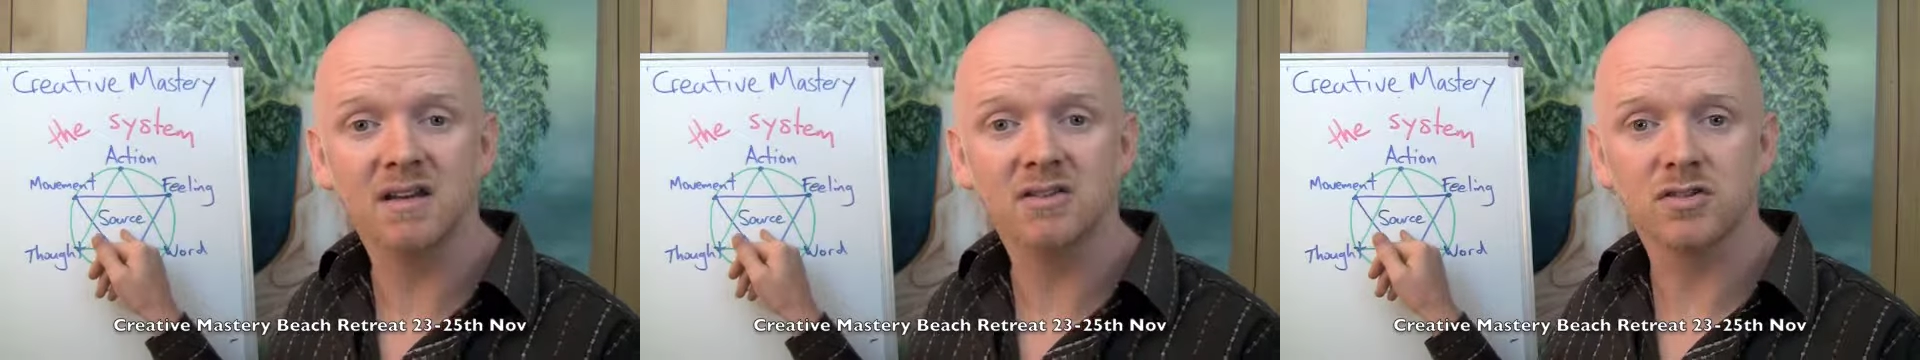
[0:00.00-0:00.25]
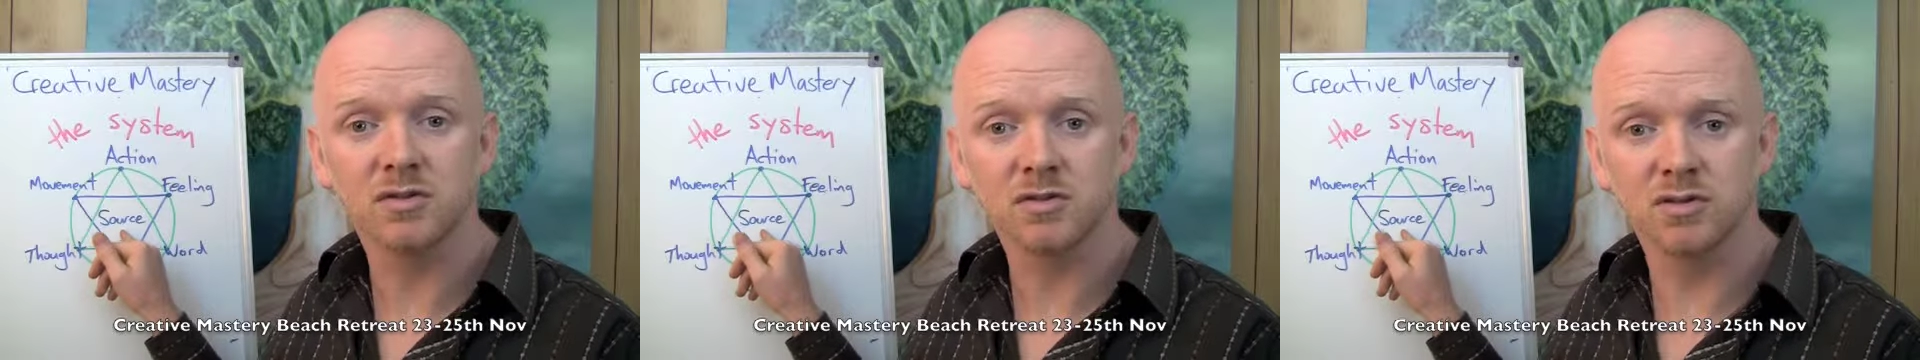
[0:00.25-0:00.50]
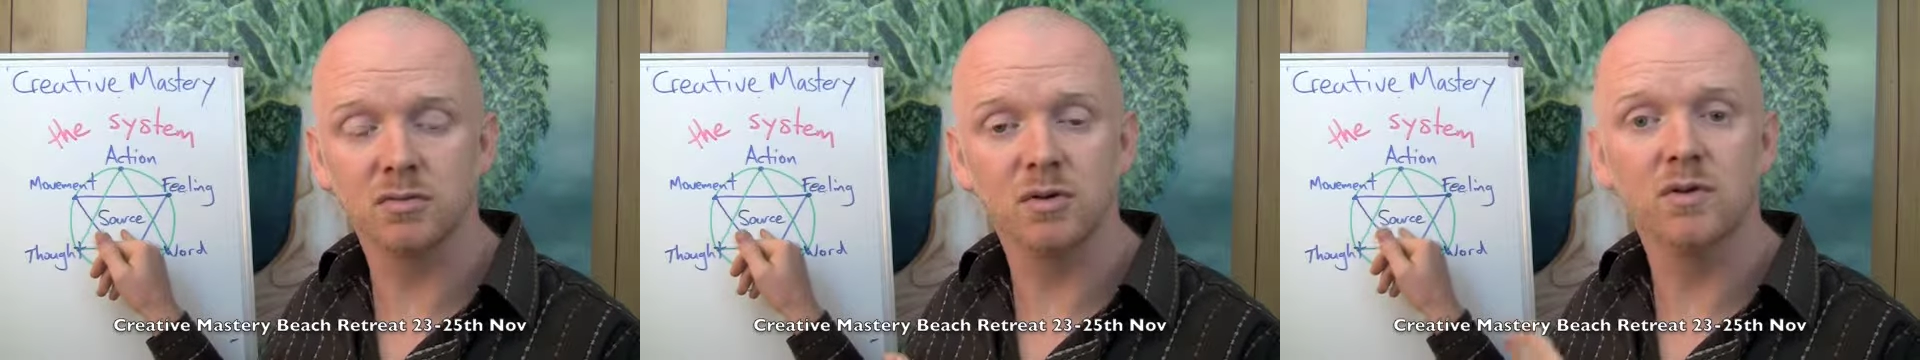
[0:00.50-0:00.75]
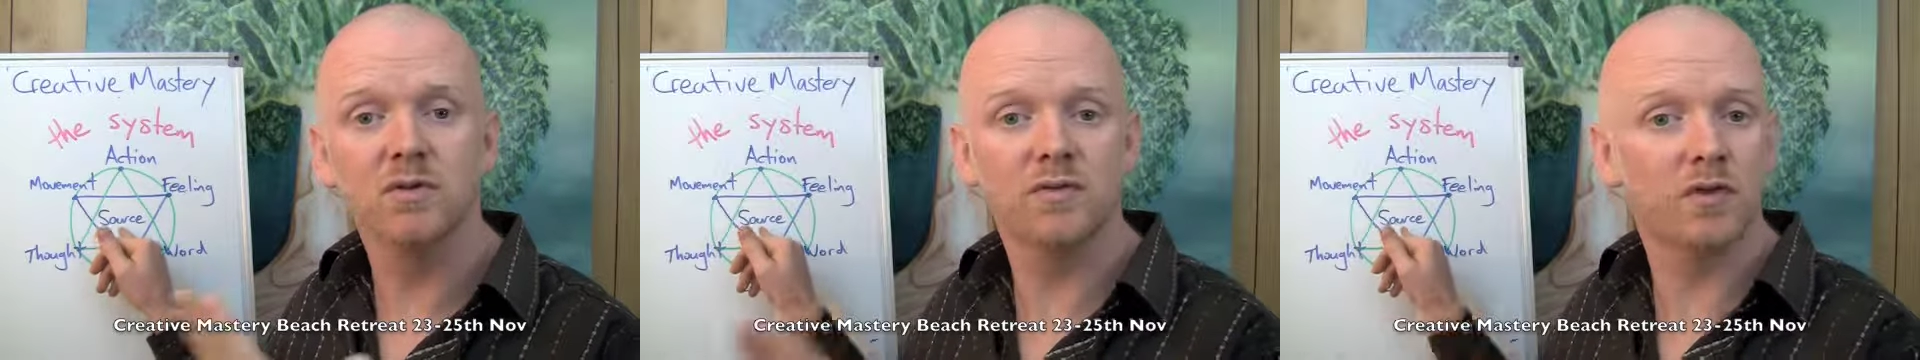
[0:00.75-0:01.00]
to
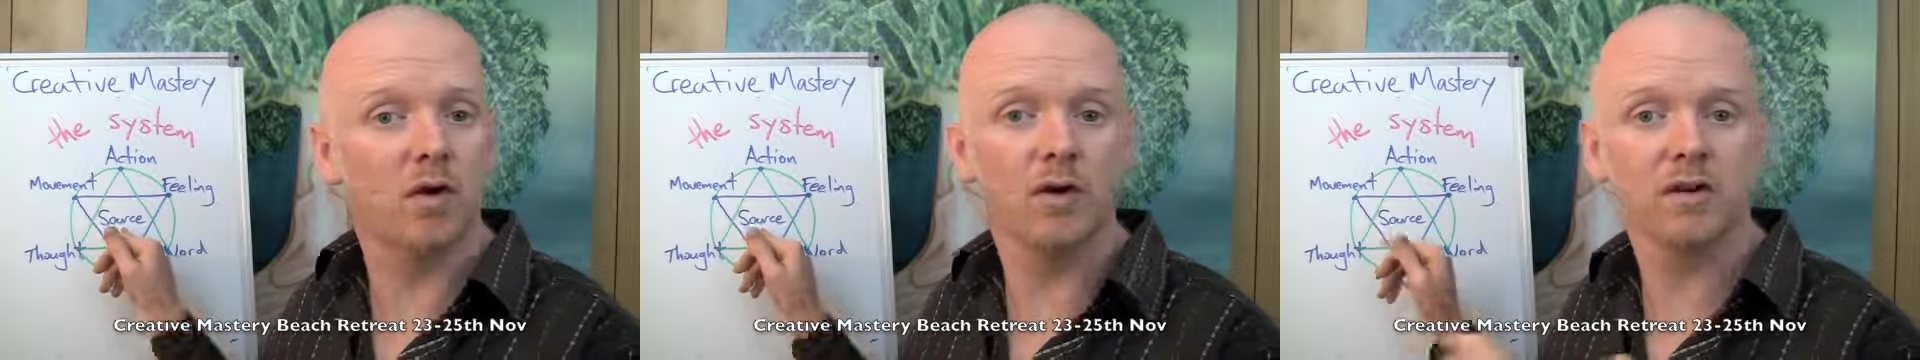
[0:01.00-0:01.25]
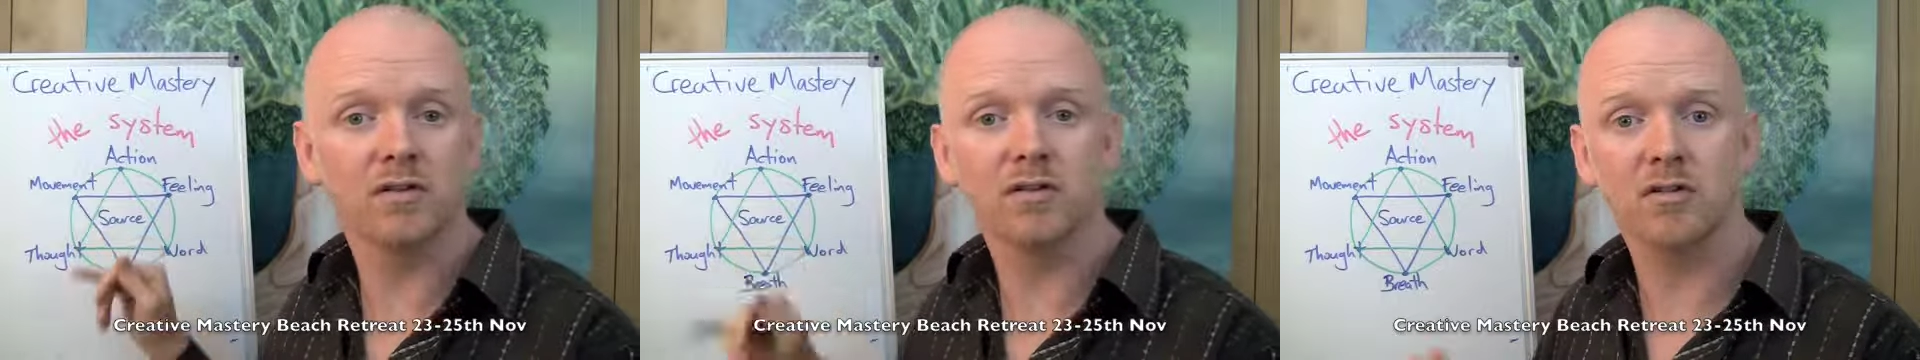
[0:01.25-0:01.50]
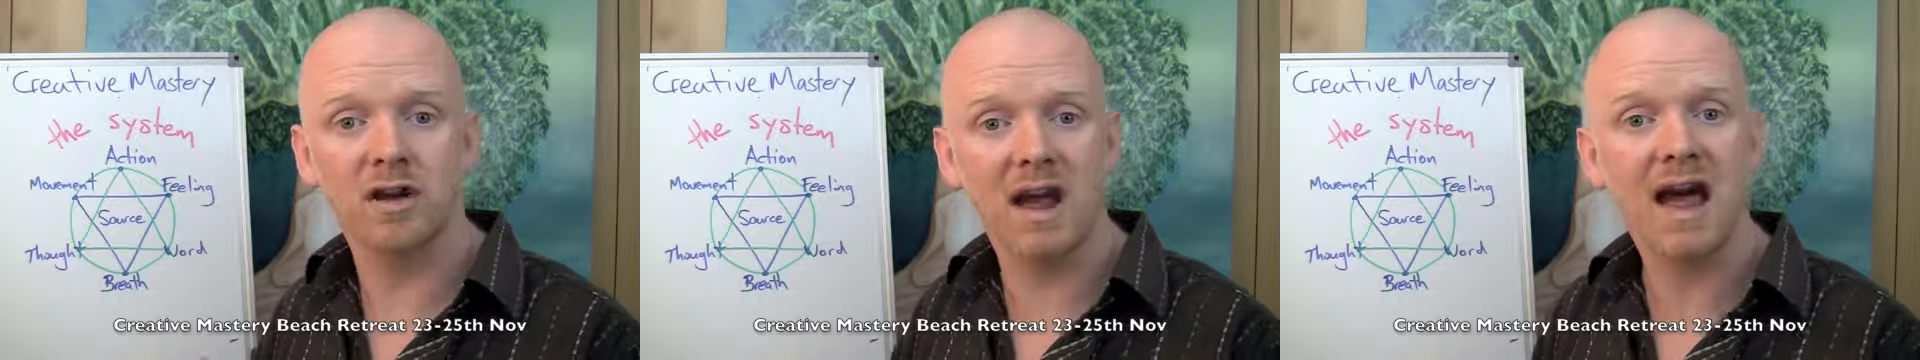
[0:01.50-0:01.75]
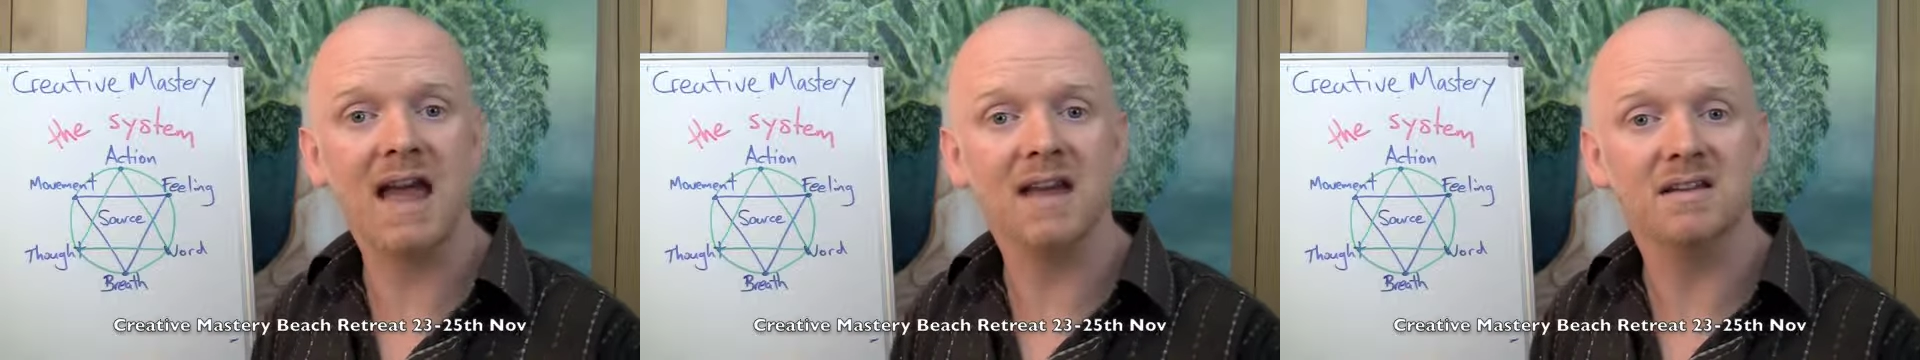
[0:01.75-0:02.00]
move forward and
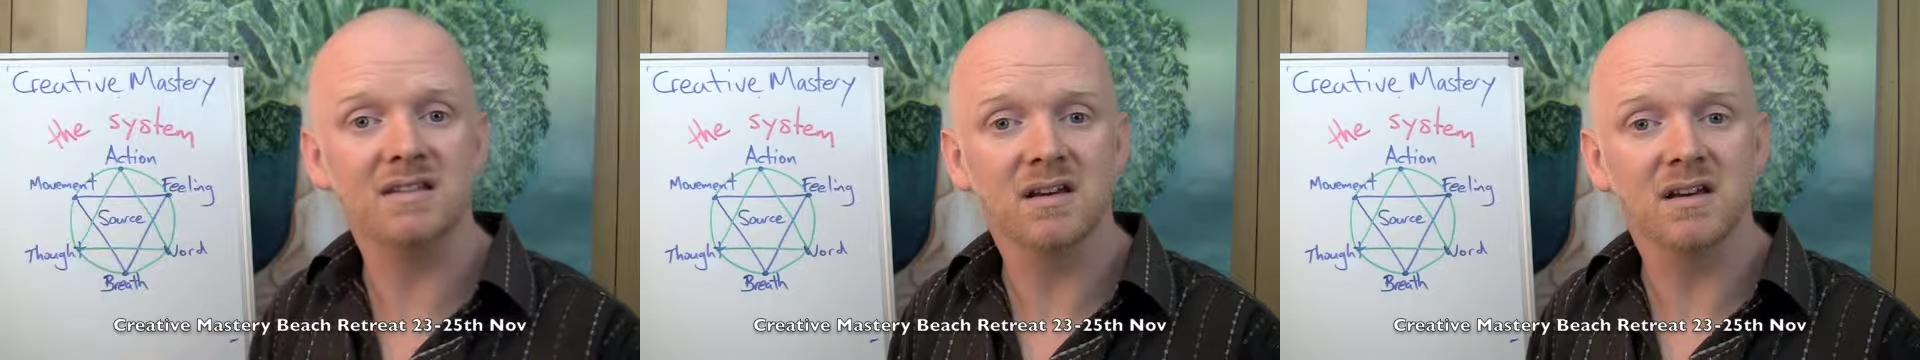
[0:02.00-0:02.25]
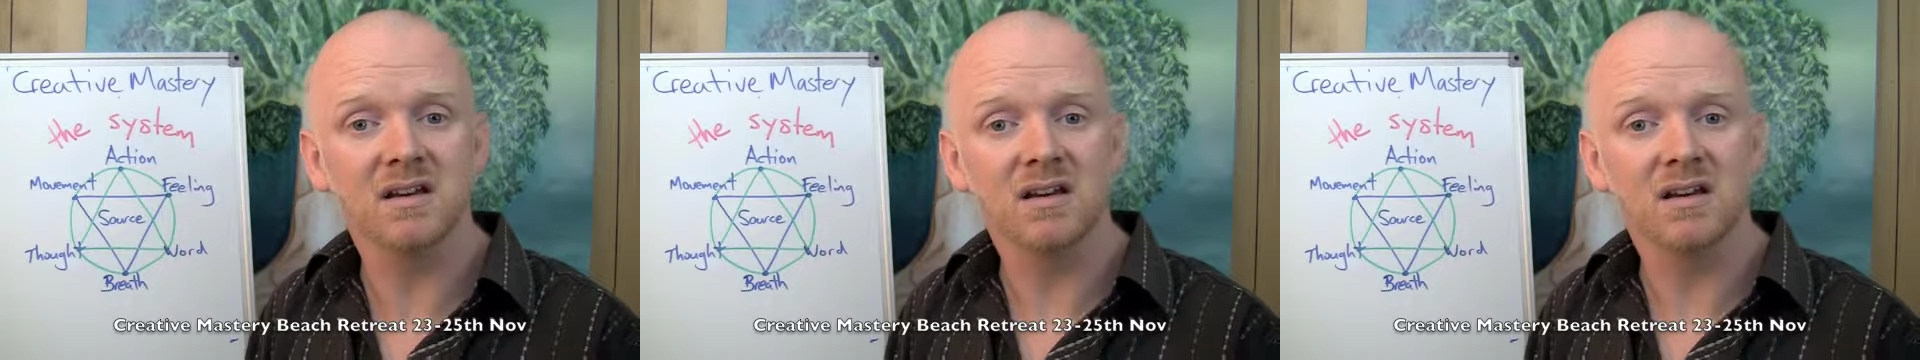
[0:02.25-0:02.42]
create